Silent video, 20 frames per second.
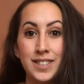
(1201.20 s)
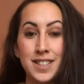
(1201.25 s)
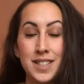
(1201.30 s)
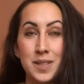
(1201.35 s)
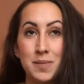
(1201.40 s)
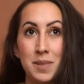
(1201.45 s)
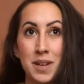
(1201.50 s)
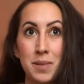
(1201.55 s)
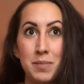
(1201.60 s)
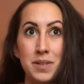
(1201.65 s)
This
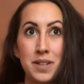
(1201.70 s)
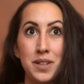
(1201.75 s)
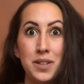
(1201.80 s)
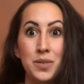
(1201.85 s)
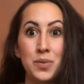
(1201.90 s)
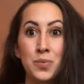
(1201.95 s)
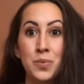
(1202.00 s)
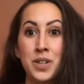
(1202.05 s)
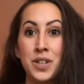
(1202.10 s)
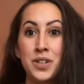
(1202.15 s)
may be
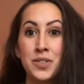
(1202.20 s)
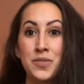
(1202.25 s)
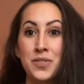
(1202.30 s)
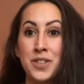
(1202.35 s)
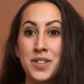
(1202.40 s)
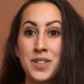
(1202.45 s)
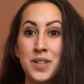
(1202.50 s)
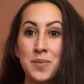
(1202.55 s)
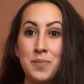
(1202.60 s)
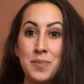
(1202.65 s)
weird for
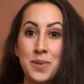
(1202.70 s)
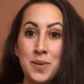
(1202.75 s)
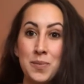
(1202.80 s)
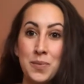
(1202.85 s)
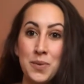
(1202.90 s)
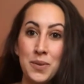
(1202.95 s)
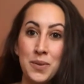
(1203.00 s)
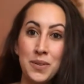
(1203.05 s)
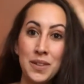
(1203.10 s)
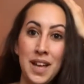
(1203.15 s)
some
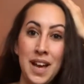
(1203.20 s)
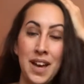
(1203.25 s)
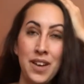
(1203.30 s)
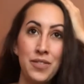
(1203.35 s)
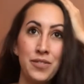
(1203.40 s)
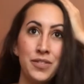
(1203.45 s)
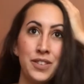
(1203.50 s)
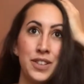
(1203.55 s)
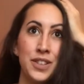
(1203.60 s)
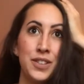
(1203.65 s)
people. I
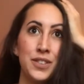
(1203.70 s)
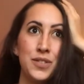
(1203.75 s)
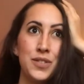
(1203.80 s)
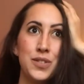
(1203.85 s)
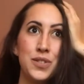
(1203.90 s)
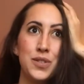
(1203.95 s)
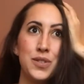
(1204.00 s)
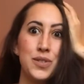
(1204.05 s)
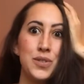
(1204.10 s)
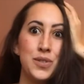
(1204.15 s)
feel
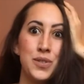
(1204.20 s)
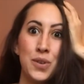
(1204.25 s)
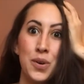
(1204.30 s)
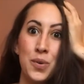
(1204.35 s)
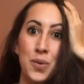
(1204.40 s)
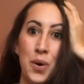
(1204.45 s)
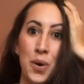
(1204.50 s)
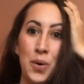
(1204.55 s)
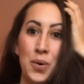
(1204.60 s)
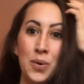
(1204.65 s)
so
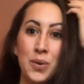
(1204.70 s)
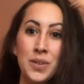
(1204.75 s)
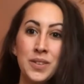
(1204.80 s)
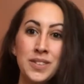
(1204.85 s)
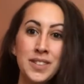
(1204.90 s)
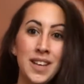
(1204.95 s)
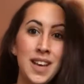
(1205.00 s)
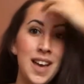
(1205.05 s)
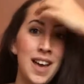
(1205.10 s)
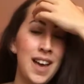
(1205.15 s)
old
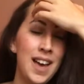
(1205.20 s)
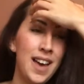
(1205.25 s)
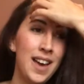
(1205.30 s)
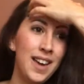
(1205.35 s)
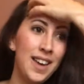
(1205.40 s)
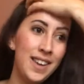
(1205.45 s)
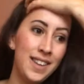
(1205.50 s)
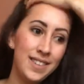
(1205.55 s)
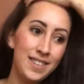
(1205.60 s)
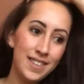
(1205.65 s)

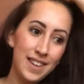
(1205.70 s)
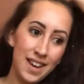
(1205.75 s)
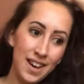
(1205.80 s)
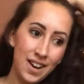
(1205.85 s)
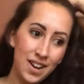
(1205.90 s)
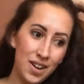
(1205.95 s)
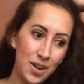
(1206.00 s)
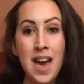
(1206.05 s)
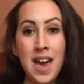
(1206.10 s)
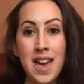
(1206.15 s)
in
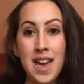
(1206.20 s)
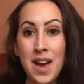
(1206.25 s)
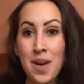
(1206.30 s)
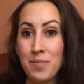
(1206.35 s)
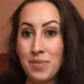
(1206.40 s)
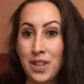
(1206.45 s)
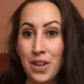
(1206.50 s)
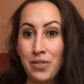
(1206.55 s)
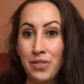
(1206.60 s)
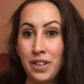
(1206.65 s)
there. I am
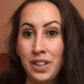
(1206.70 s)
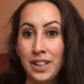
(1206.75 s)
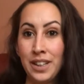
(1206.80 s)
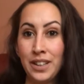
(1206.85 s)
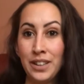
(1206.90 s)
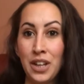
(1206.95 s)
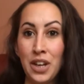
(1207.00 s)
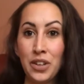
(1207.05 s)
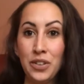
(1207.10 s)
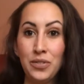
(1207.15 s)
definitely
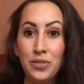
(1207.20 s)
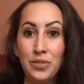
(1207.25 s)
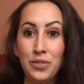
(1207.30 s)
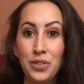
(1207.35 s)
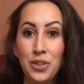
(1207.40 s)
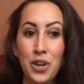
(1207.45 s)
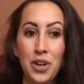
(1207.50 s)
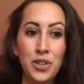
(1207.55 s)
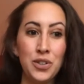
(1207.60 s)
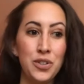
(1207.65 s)
not
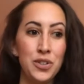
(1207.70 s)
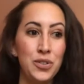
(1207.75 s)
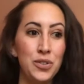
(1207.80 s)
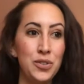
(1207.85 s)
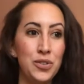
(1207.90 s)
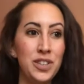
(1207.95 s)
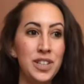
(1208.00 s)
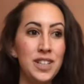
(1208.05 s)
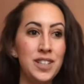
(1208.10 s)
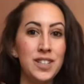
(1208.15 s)
going to
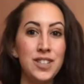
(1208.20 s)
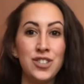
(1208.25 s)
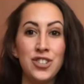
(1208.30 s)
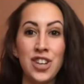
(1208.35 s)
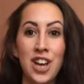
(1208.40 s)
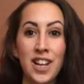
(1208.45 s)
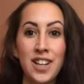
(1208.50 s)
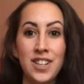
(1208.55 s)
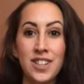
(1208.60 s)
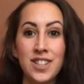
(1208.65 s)
do these
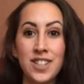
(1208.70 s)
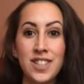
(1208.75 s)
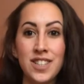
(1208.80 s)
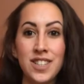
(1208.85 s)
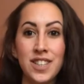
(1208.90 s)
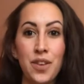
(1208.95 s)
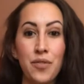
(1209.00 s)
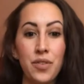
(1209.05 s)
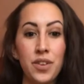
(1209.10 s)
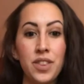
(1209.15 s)
challenges
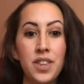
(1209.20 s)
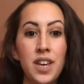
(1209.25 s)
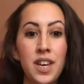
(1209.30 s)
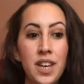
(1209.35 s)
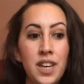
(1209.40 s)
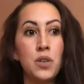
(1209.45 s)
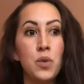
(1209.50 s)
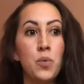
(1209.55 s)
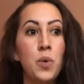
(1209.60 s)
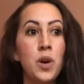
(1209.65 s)
and
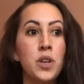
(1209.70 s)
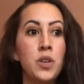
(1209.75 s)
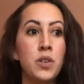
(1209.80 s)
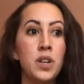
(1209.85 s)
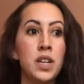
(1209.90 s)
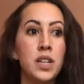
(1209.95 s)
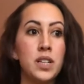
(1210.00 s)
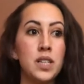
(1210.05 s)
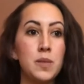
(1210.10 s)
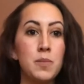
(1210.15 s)
everything. So what you
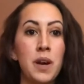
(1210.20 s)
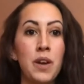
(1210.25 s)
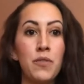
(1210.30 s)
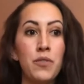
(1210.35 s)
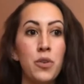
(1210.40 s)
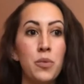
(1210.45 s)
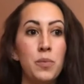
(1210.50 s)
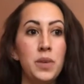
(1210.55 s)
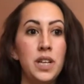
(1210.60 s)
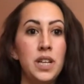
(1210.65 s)
can expect
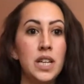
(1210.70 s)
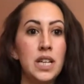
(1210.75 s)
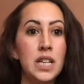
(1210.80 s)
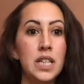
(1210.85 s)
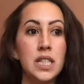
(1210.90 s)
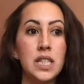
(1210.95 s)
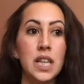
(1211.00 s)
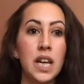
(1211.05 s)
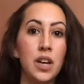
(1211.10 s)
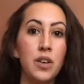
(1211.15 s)
from me
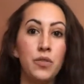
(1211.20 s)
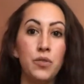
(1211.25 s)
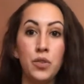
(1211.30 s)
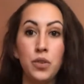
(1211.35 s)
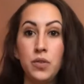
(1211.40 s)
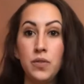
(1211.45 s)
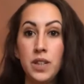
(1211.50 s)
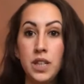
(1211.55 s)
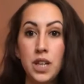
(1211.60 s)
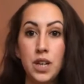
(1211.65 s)
is like
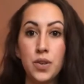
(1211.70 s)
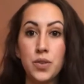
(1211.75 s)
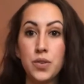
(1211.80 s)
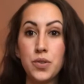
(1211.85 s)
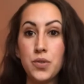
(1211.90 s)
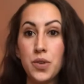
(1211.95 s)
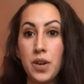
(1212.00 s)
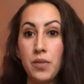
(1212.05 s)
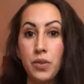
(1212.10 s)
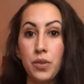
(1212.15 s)
food
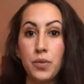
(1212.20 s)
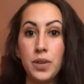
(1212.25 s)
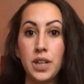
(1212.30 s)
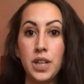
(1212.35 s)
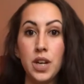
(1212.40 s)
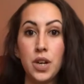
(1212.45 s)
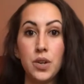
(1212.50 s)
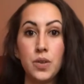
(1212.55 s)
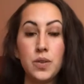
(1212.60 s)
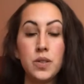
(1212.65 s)
videos, travel
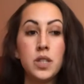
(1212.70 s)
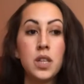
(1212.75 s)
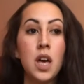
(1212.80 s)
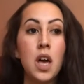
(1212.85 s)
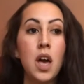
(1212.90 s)
videos,